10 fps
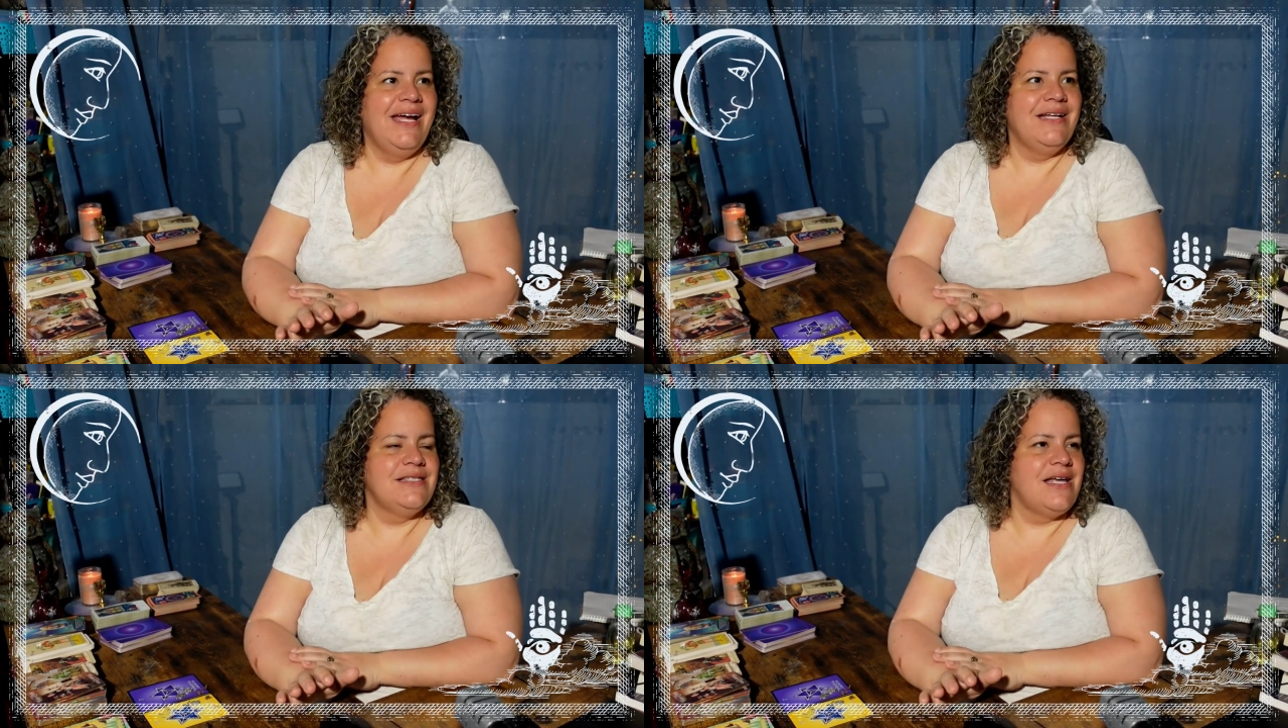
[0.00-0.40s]

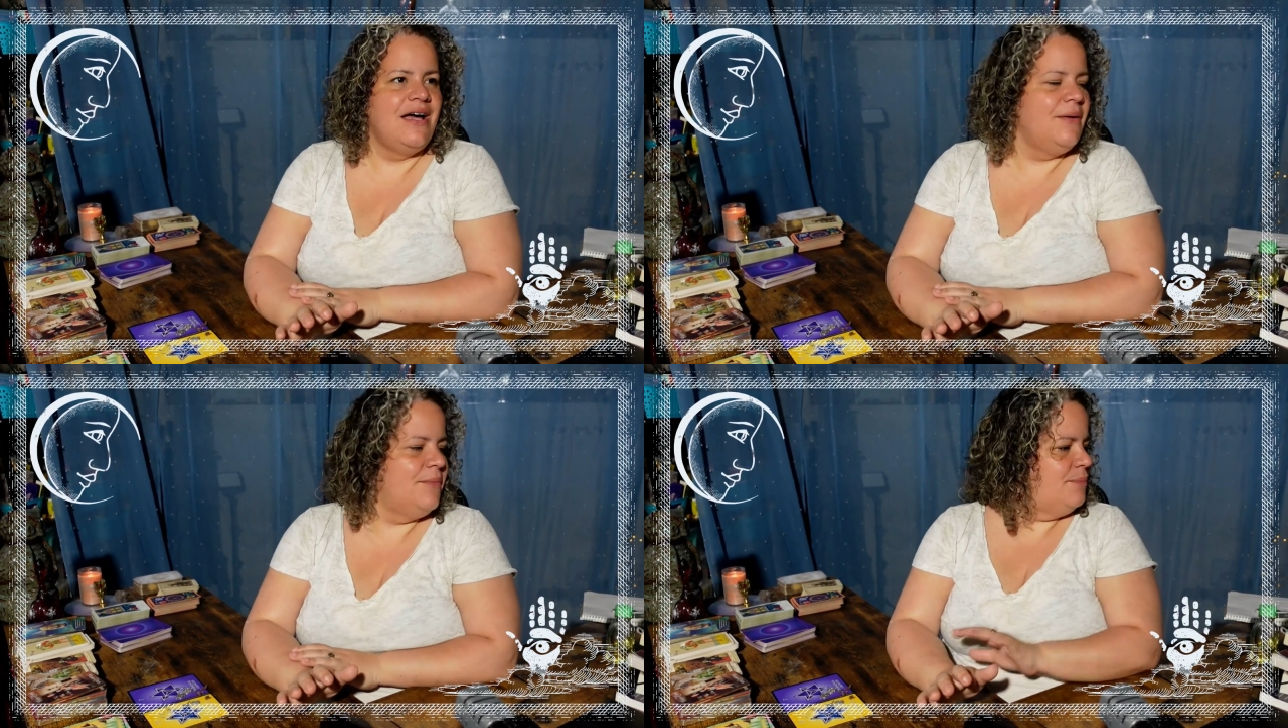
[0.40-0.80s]
It's
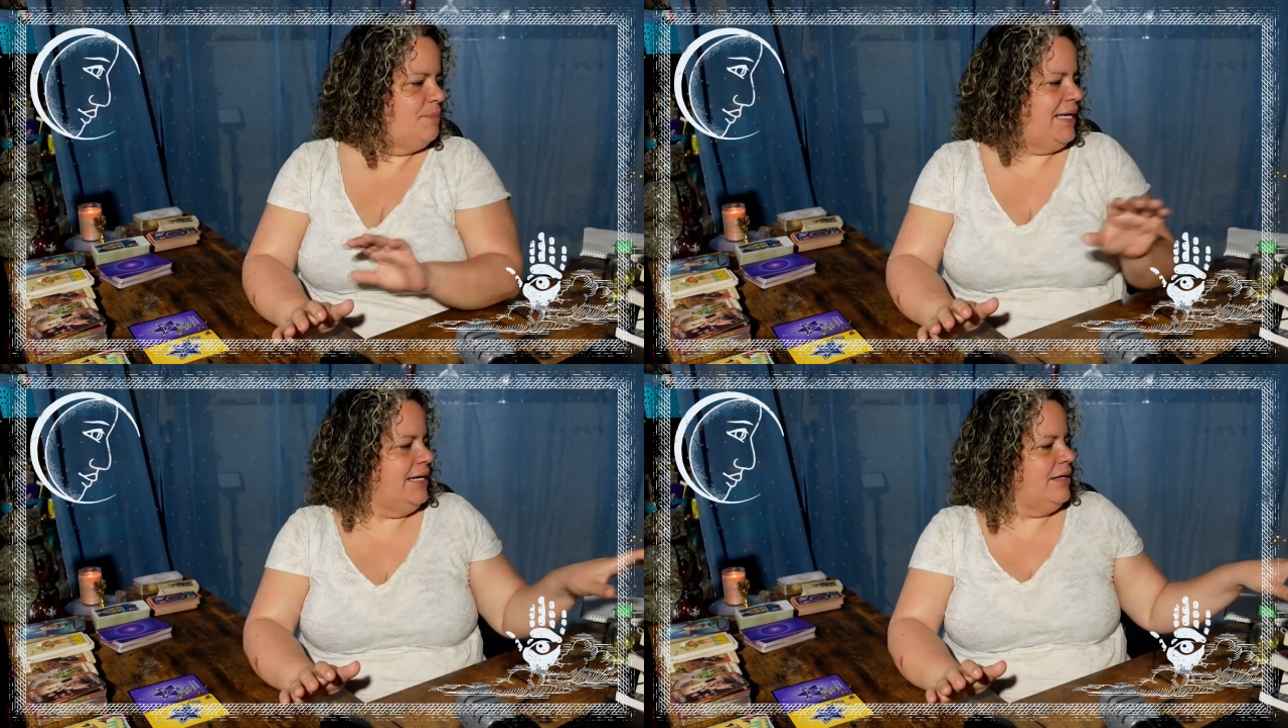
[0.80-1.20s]

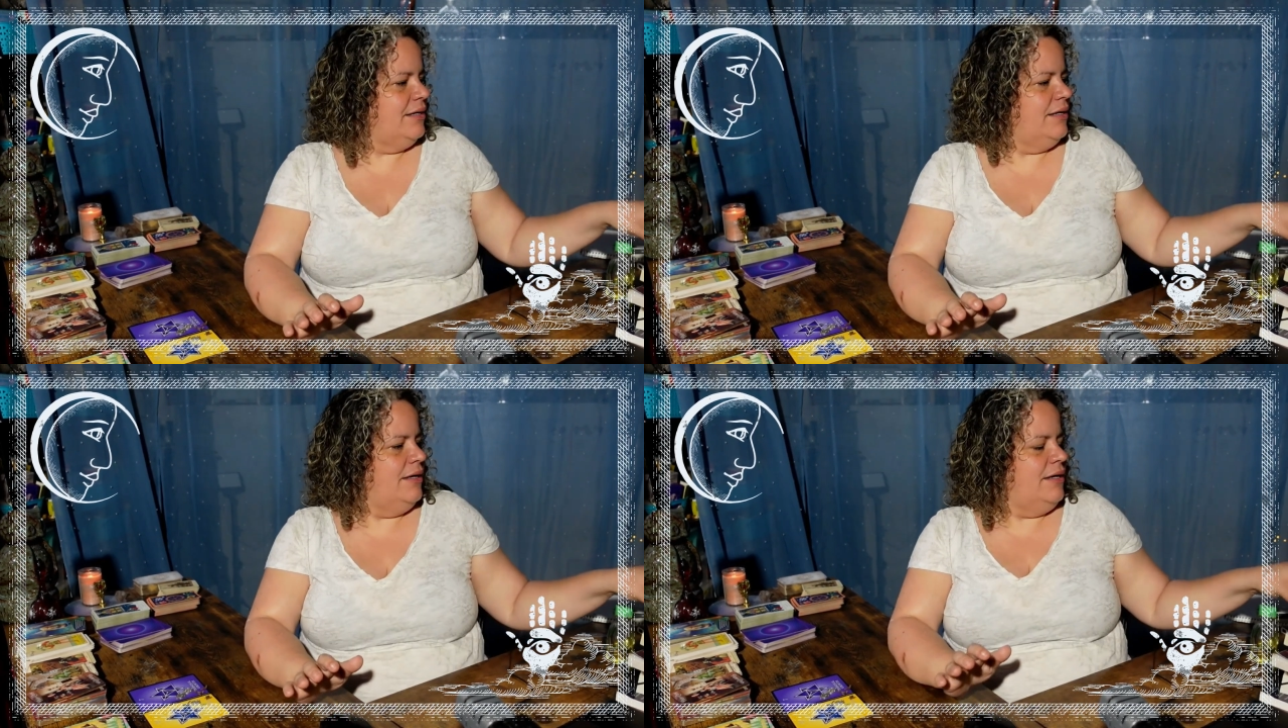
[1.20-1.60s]

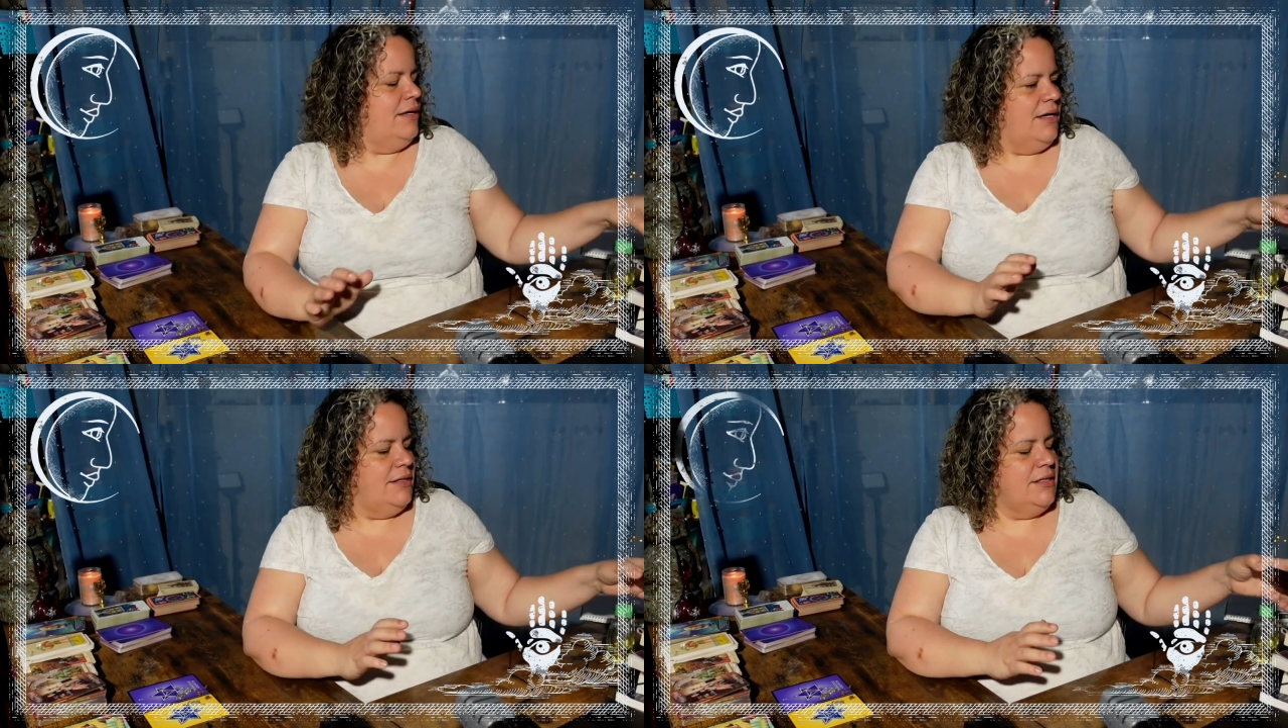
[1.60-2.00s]
Pink,
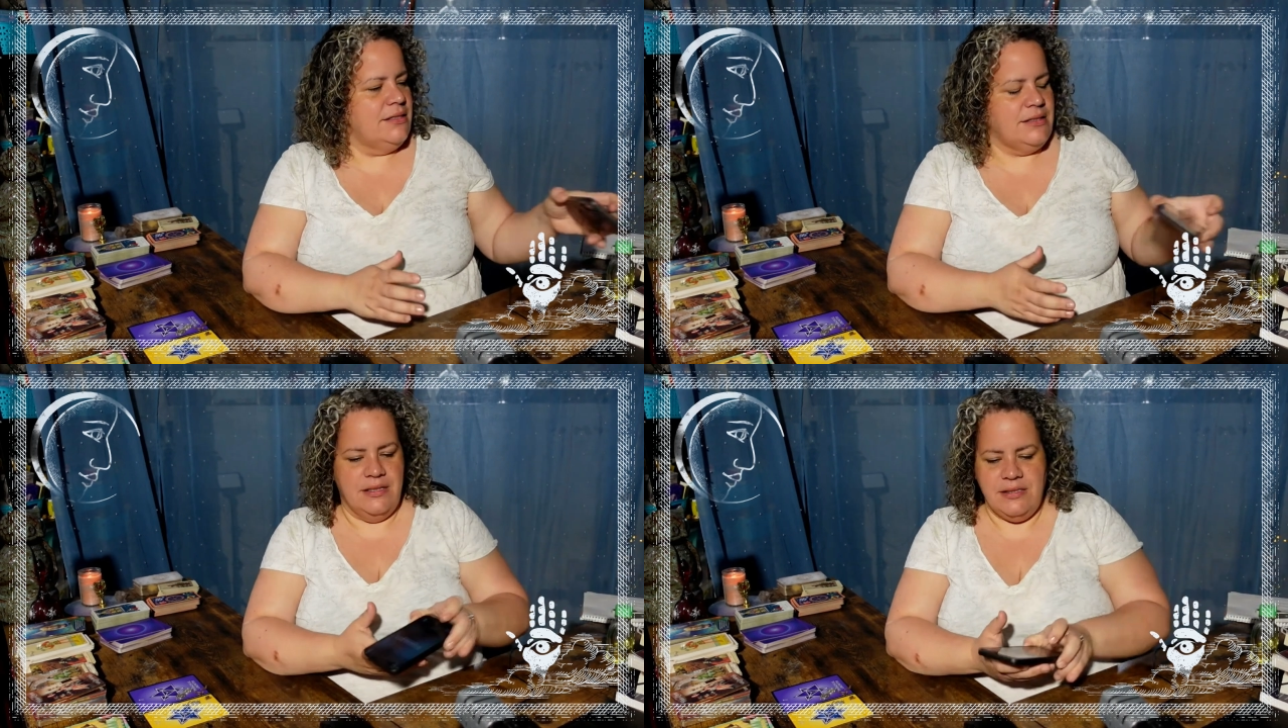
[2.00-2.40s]

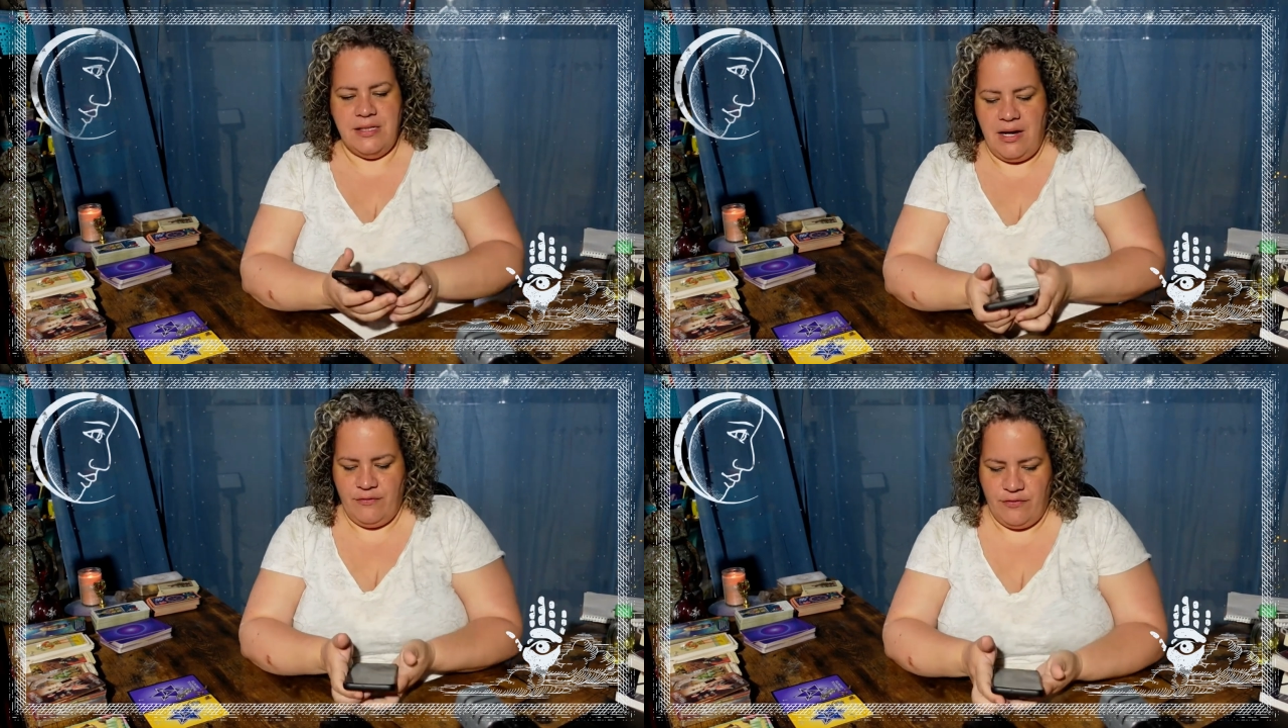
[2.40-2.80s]
the
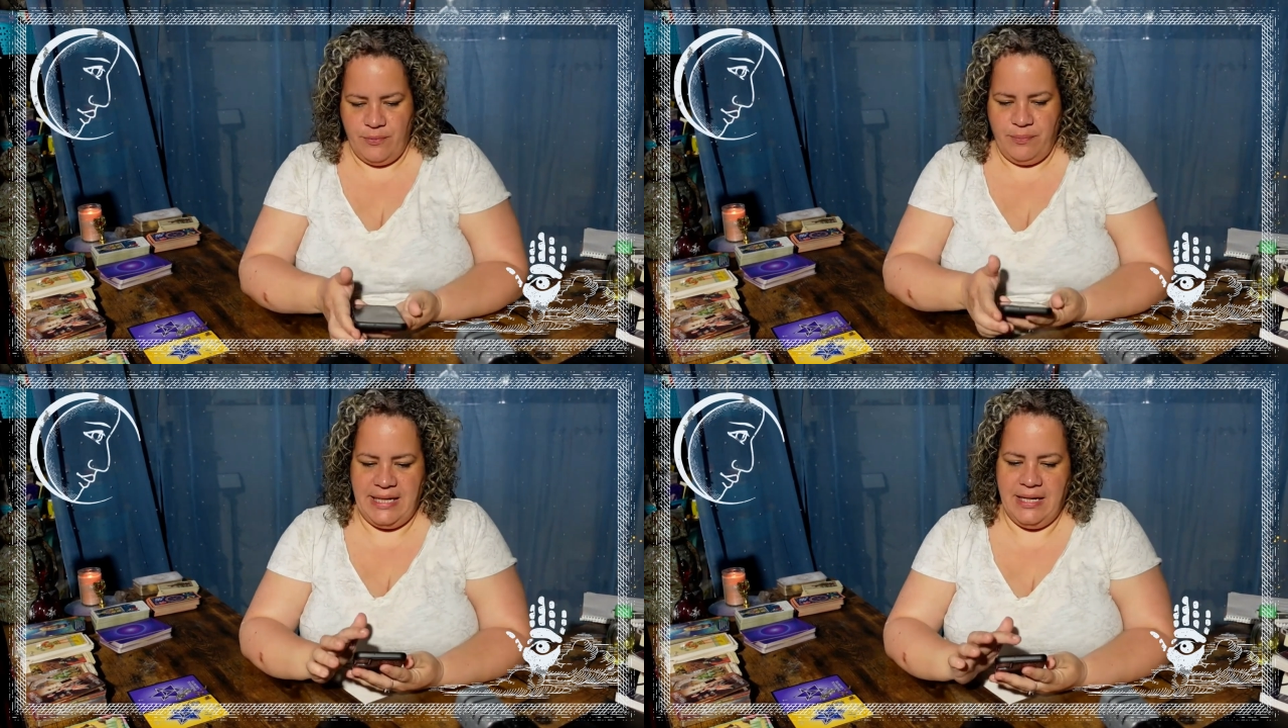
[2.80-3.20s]
song
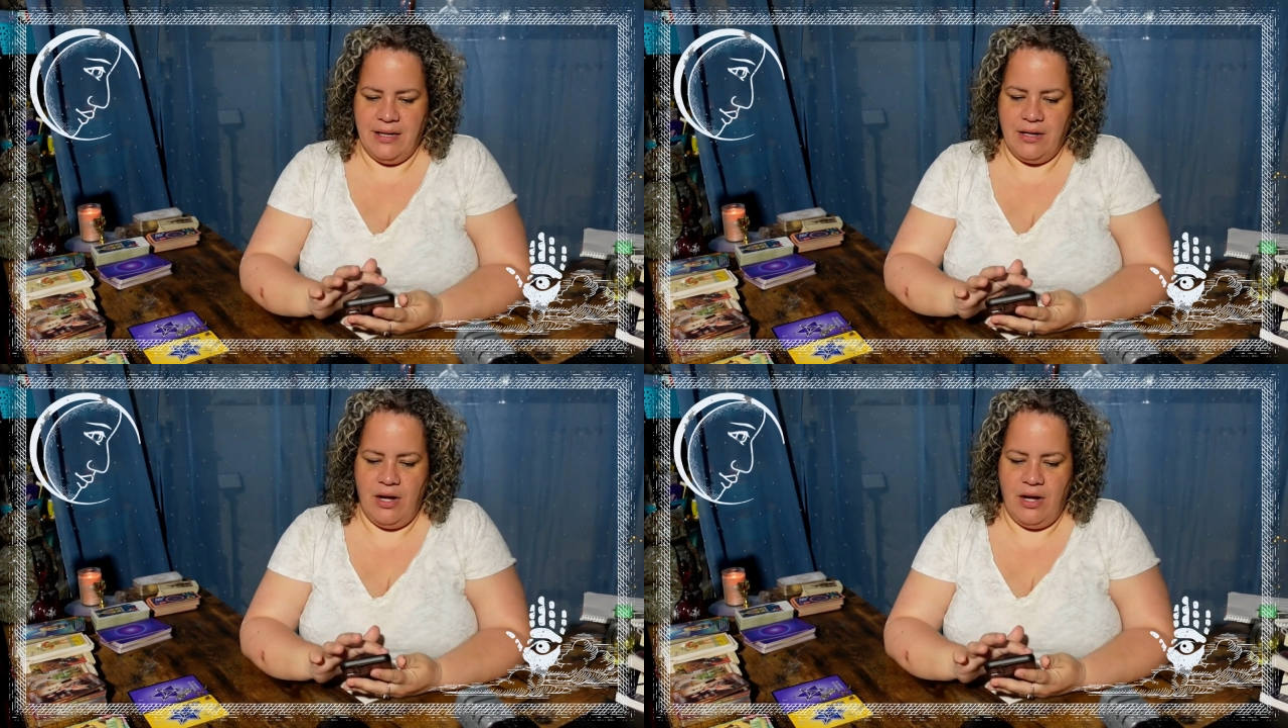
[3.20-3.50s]
from Pink